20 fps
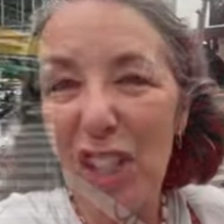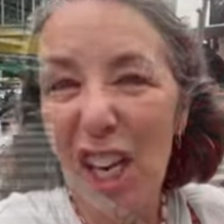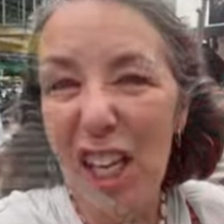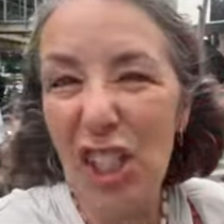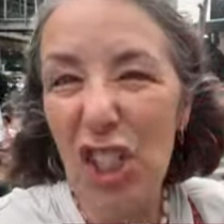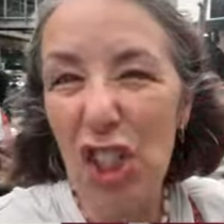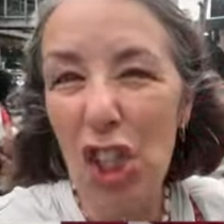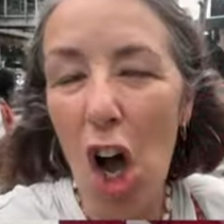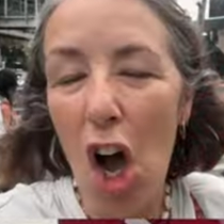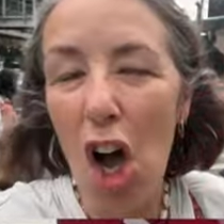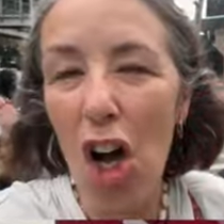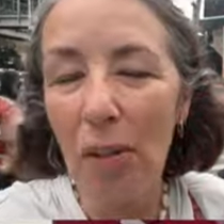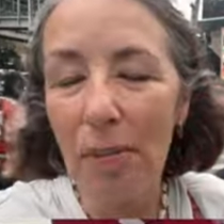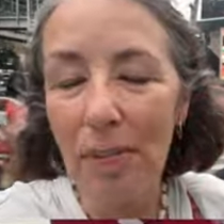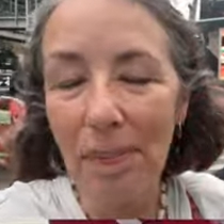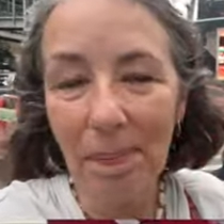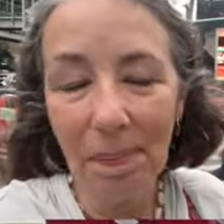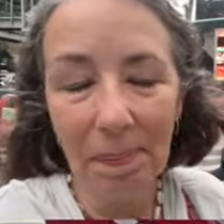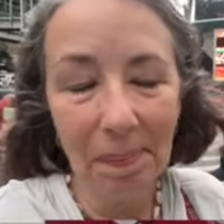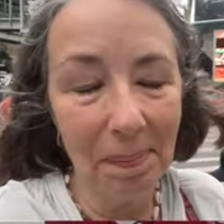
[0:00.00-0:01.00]
just got,
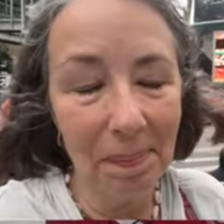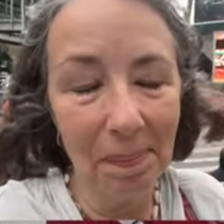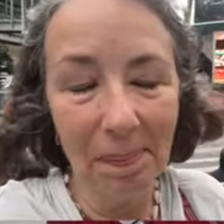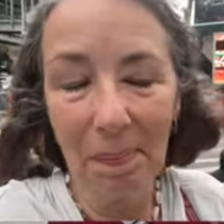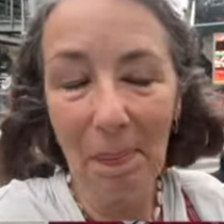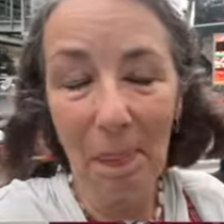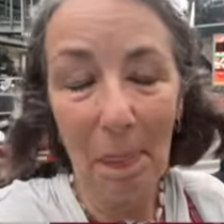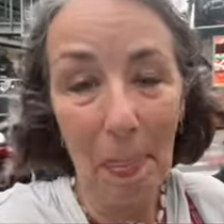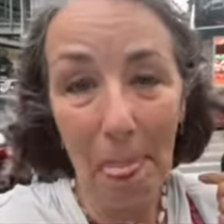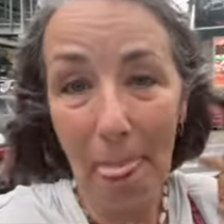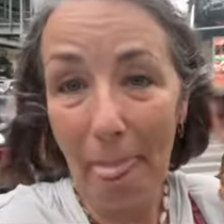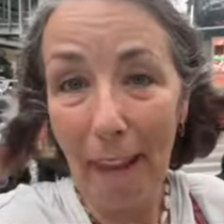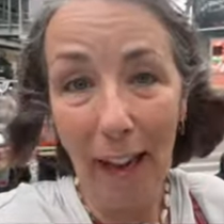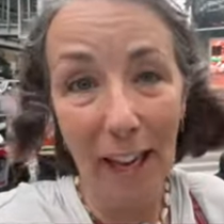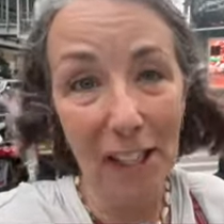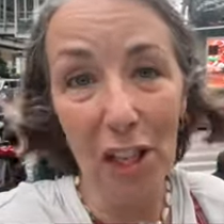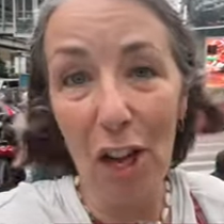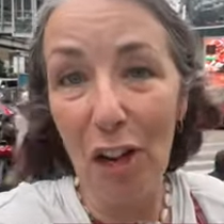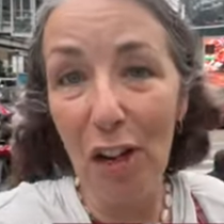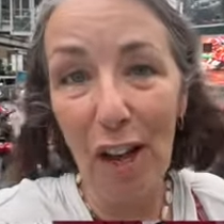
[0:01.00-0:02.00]

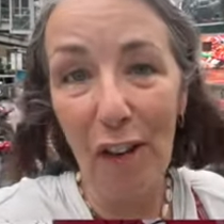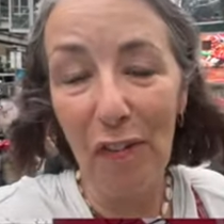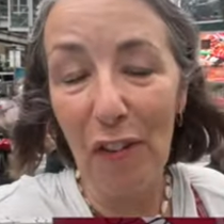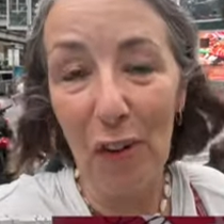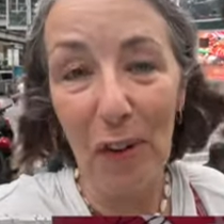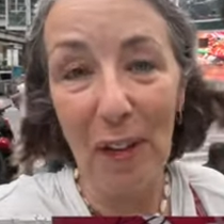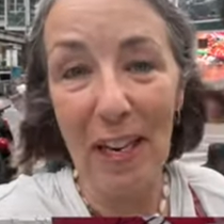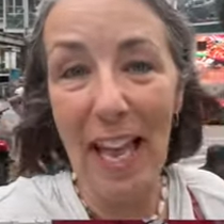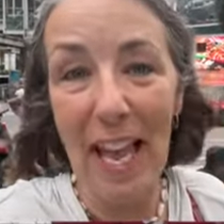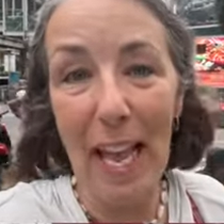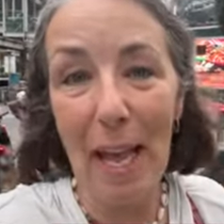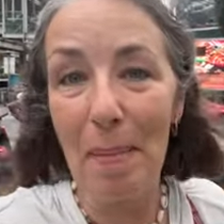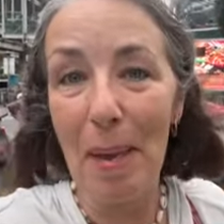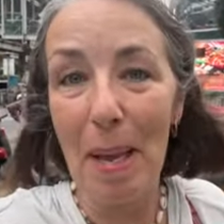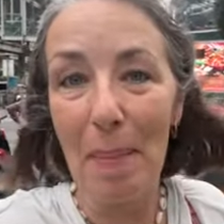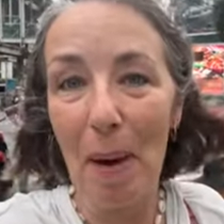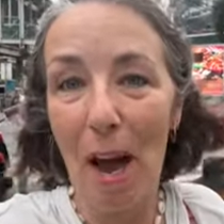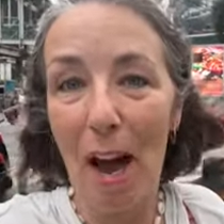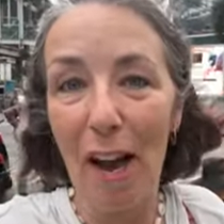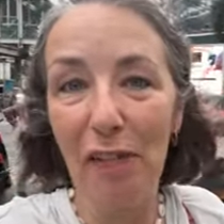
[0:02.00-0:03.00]
I don't know if you can hear
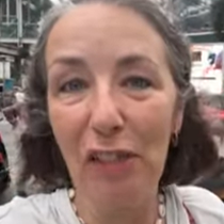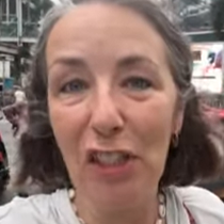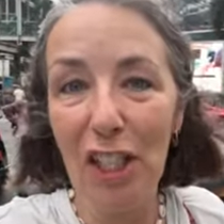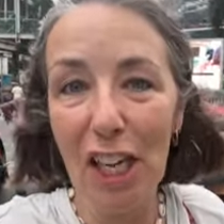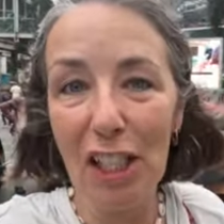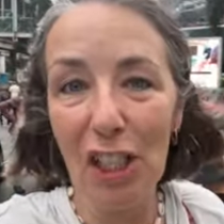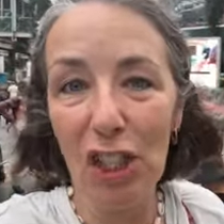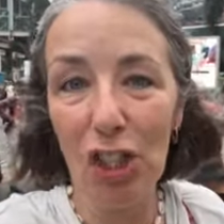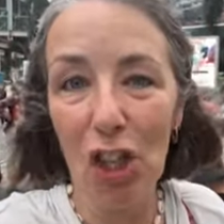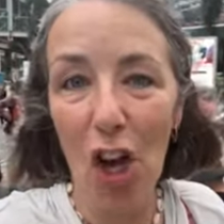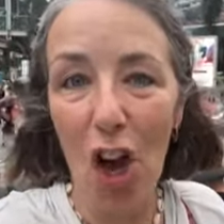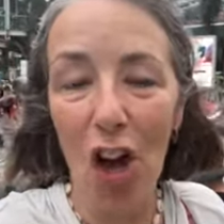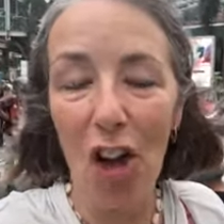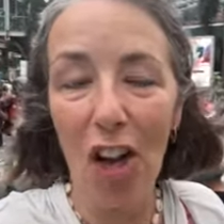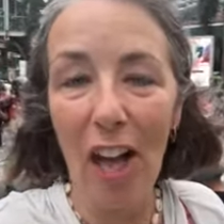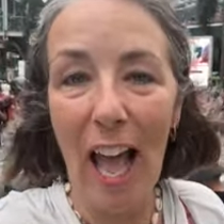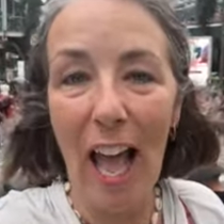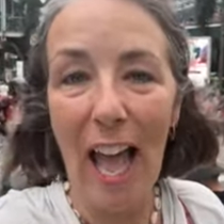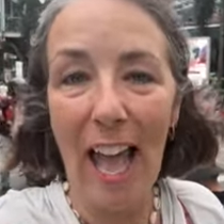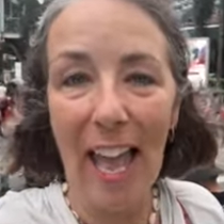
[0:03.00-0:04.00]
me, but I've just got
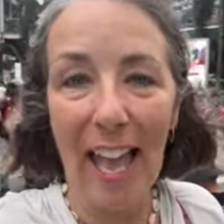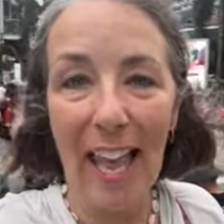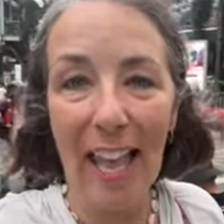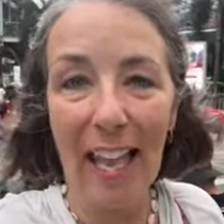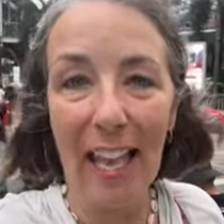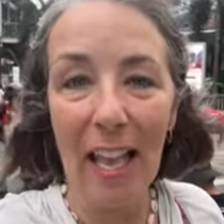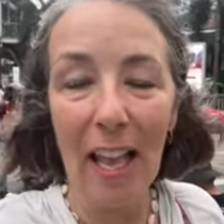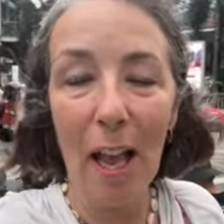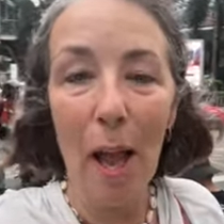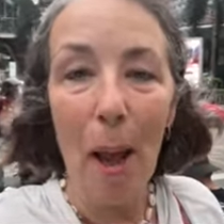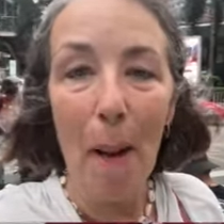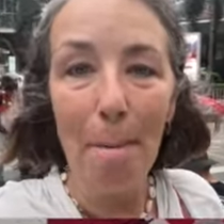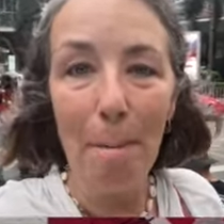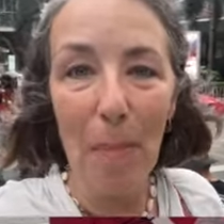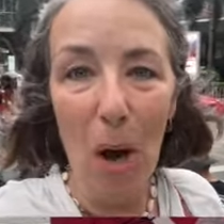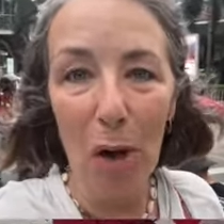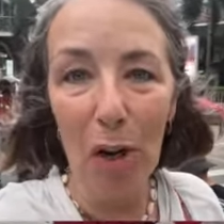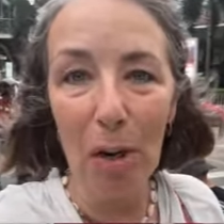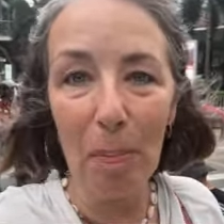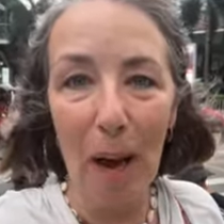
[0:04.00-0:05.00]
a
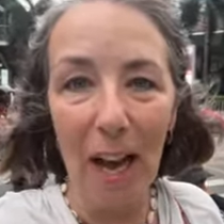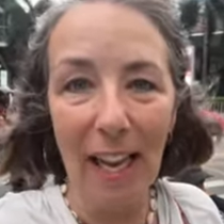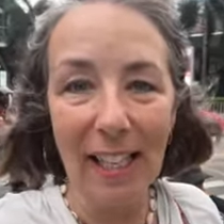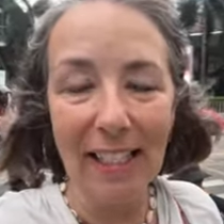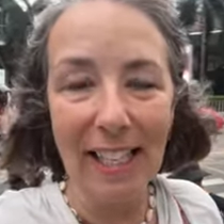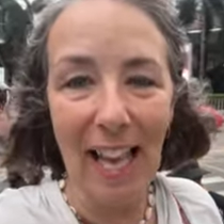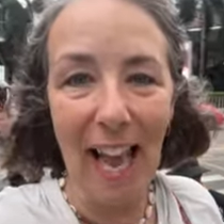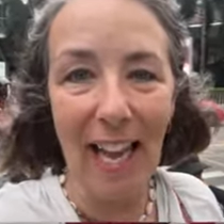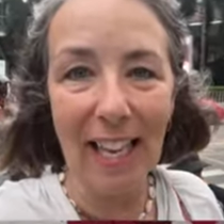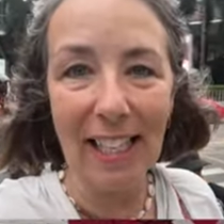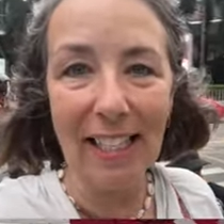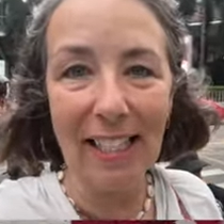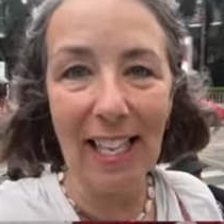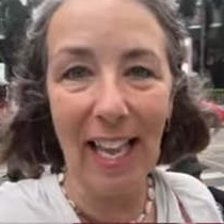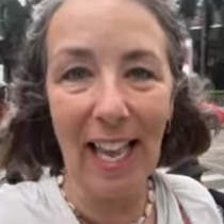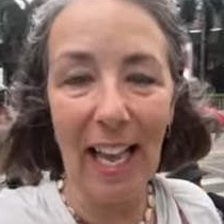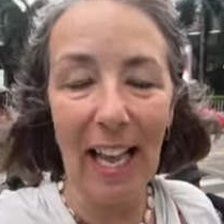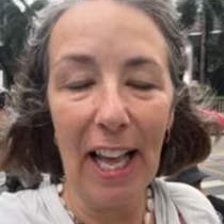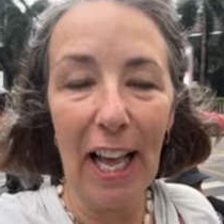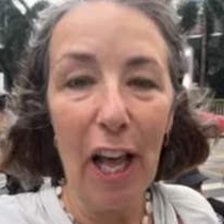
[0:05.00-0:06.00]
motorbike
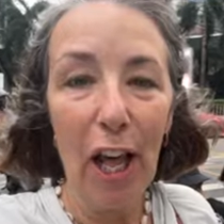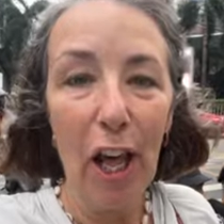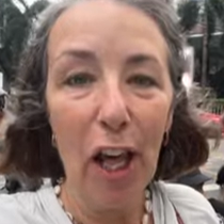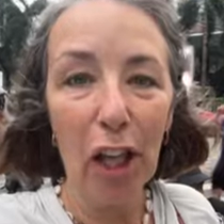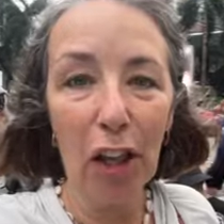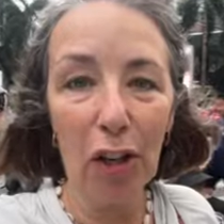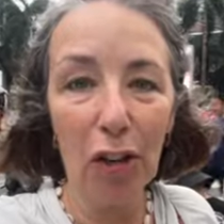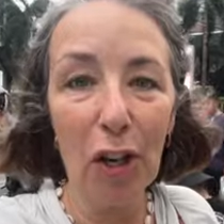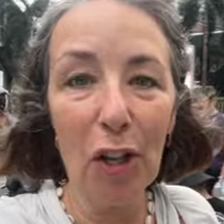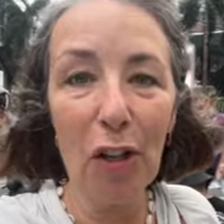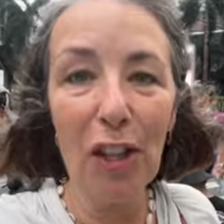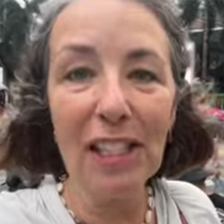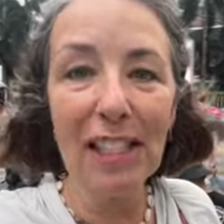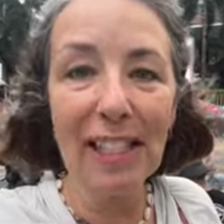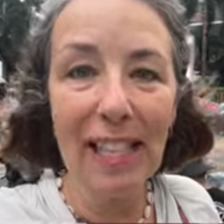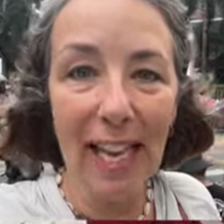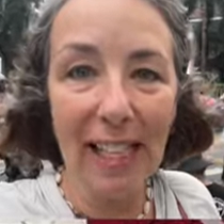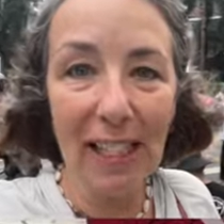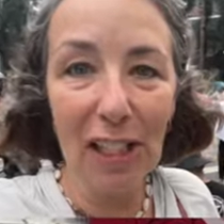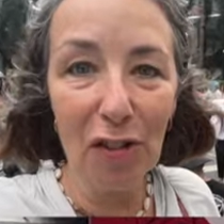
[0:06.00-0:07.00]
taxi through the
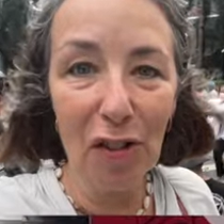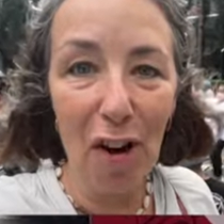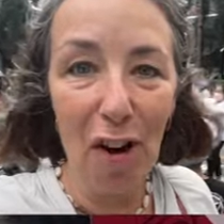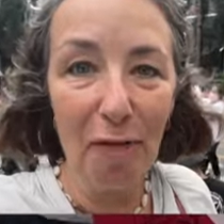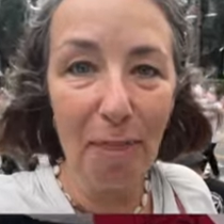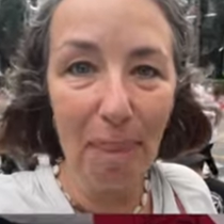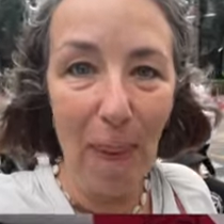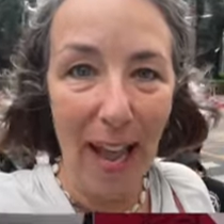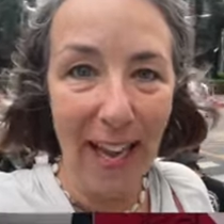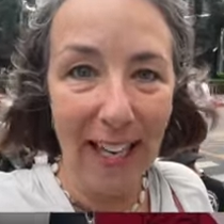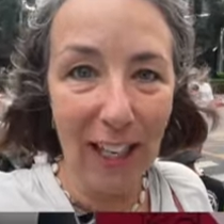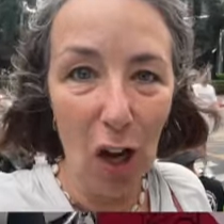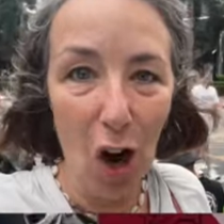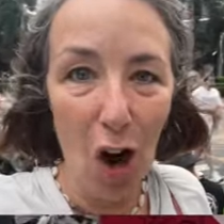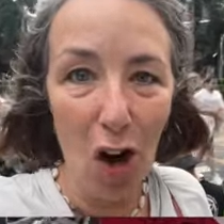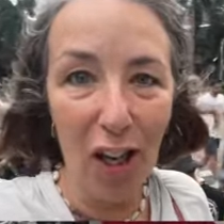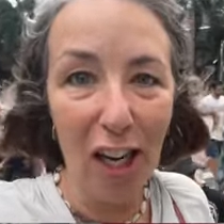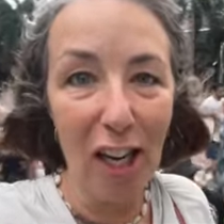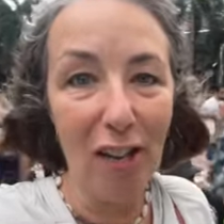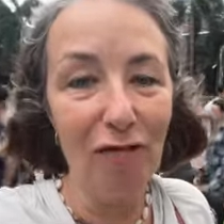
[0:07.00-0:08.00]
centre of
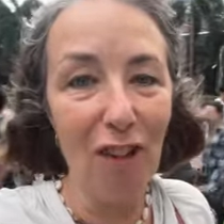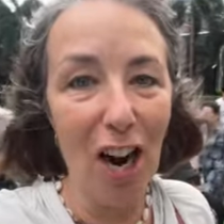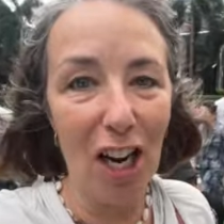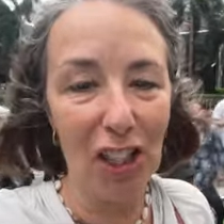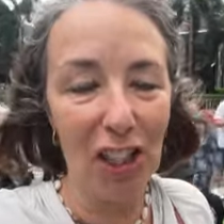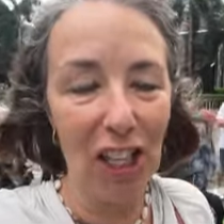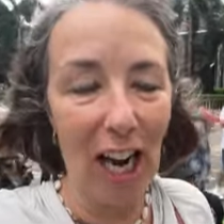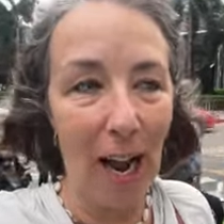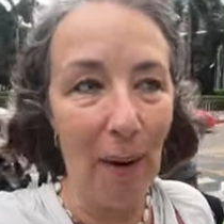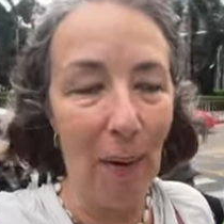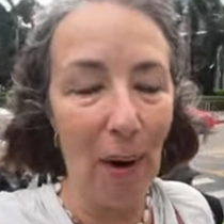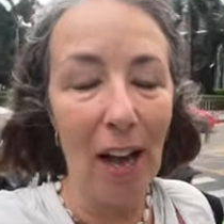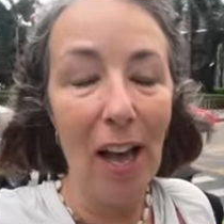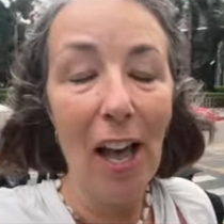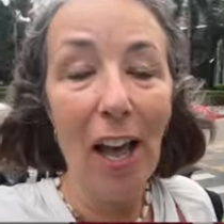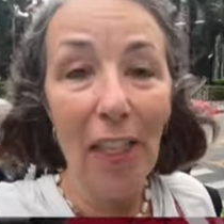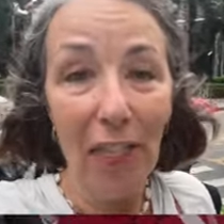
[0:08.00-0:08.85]
Bangkok at rush hour.